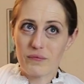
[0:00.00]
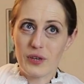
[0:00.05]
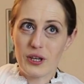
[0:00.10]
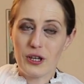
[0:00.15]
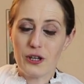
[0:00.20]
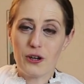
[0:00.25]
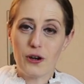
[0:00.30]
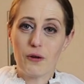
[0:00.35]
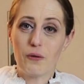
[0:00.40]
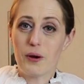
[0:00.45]

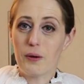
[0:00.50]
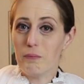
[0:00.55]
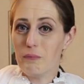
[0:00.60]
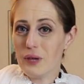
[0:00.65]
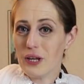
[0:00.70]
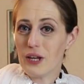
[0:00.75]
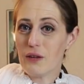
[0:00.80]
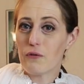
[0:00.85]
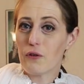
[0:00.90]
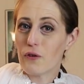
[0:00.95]
you know,
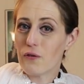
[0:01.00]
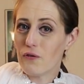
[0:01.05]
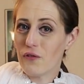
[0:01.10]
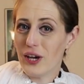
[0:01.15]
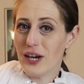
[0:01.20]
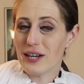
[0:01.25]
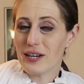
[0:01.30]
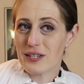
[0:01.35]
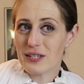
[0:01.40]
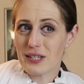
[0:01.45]
medieval
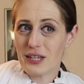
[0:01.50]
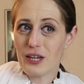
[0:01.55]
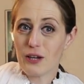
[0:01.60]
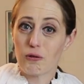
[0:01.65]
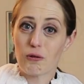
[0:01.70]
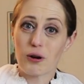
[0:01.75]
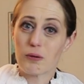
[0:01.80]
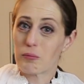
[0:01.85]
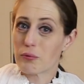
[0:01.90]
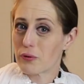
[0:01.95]
fantasy
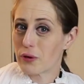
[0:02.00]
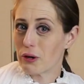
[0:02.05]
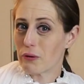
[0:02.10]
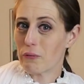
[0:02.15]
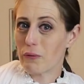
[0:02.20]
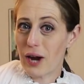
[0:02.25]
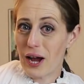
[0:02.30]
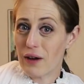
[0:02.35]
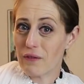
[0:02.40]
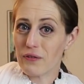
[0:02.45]
or
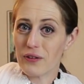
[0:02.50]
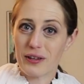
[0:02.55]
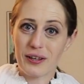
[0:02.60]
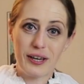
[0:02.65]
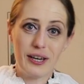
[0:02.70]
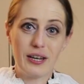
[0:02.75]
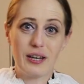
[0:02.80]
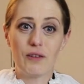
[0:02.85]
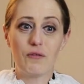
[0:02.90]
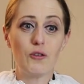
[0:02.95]

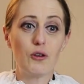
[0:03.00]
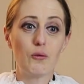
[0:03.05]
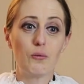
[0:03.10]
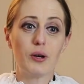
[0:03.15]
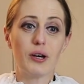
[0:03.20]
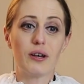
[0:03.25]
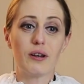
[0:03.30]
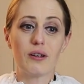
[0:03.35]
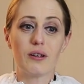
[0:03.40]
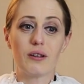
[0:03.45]
pre-Raphaelite, if you
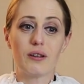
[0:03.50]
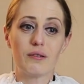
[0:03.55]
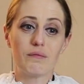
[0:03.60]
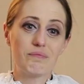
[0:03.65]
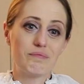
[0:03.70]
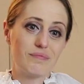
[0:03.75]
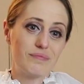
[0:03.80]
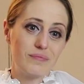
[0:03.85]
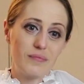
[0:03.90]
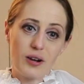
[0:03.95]
will,
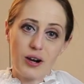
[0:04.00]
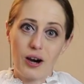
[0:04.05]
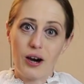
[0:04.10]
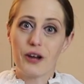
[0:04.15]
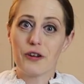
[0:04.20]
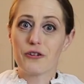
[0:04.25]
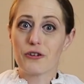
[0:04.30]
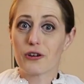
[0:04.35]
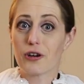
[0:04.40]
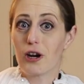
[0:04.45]

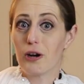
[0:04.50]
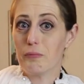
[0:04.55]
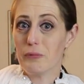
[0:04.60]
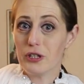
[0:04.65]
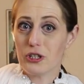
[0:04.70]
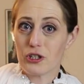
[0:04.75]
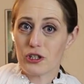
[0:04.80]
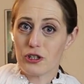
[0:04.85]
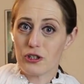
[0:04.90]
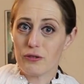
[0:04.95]

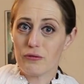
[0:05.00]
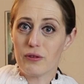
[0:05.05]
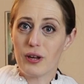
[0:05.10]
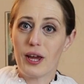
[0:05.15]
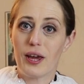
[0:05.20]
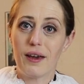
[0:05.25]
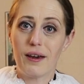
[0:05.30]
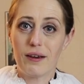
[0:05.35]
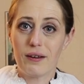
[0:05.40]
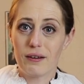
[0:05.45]
undergarment shoot,
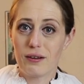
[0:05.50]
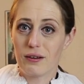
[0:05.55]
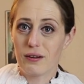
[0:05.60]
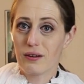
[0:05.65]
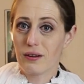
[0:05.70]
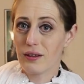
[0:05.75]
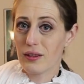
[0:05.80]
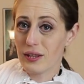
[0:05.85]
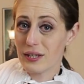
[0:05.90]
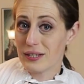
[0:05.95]
and
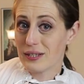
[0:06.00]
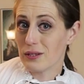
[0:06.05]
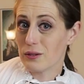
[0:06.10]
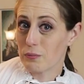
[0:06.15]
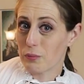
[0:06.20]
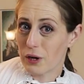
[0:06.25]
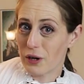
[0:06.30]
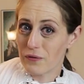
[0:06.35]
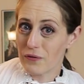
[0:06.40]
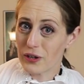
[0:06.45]
this is
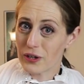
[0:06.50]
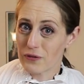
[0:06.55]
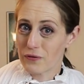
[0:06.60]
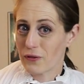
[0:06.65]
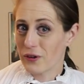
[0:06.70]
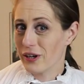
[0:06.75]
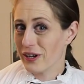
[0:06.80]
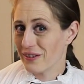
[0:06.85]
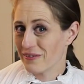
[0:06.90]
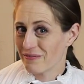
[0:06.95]
perfect
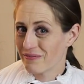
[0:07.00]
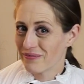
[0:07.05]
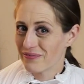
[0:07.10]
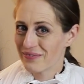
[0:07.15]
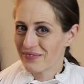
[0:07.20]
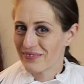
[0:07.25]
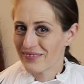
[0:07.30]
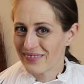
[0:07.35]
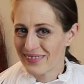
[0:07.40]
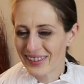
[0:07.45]
for it.
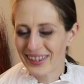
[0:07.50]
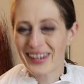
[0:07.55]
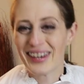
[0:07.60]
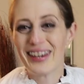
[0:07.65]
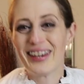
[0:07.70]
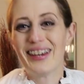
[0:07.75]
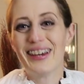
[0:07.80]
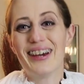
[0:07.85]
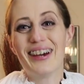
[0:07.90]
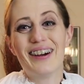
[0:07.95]

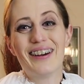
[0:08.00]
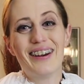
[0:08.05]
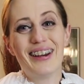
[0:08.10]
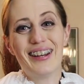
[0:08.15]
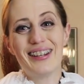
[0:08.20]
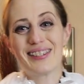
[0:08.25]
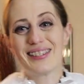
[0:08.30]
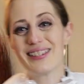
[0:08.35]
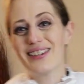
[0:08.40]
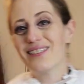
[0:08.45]
All
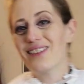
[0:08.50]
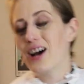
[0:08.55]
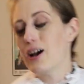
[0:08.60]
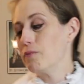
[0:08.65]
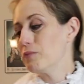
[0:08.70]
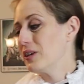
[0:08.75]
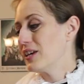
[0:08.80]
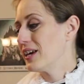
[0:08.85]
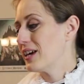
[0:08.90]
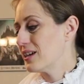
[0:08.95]
right, so
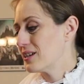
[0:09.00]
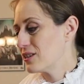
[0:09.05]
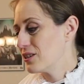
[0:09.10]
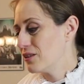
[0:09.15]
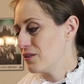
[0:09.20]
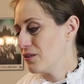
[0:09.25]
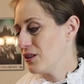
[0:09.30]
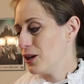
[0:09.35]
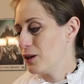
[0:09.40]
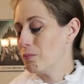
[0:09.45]
I'm gonna get
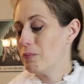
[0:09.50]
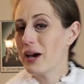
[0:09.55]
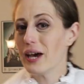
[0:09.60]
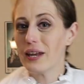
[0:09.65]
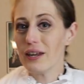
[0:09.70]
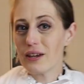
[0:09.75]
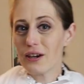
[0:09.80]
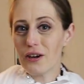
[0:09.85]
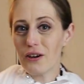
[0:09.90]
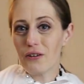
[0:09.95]
to the
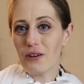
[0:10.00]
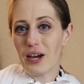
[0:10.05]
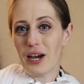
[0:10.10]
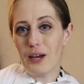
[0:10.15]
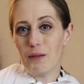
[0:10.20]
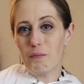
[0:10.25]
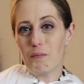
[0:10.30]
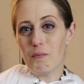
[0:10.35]
petticoat. I